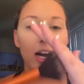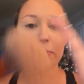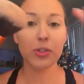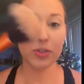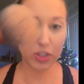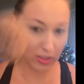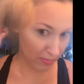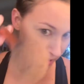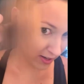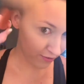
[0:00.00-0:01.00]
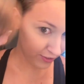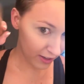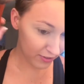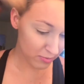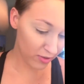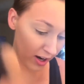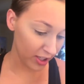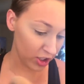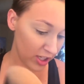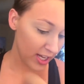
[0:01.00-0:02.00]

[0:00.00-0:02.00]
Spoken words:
So it's just a big fluffy brush,